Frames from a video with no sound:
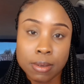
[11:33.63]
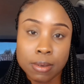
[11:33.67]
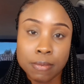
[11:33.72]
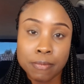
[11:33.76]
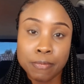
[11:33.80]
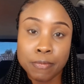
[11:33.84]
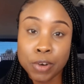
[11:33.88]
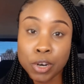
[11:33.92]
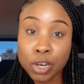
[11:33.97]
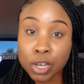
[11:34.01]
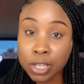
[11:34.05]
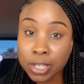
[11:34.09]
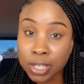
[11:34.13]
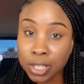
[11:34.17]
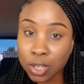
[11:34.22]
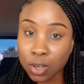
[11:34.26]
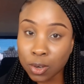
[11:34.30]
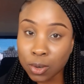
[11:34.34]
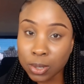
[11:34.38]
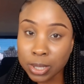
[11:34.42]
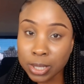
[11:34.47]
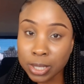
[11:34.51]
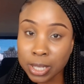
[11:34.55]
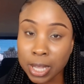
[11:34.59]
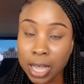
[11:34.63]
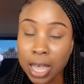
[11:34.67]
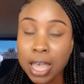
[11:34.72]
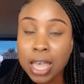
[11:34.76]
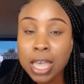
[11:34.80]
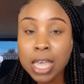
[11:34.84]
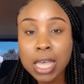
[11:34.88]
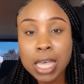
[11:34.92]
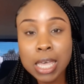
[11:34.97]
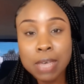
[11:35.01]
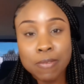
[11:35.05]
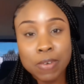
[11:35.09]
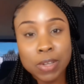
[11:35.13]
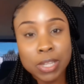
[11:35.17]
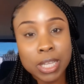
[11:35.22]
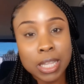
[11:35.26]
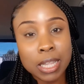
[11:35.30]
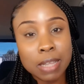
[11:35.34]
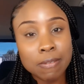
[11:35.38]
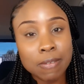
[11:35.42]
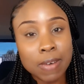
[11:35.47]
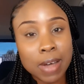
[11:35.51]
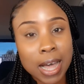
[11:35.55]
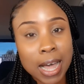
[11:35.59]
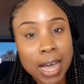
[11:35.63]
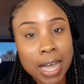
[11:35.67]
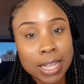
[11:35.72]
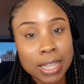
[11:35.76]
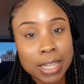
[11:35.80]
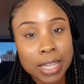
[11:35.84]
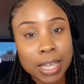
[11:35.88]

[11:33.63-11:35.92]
versus if you deliver at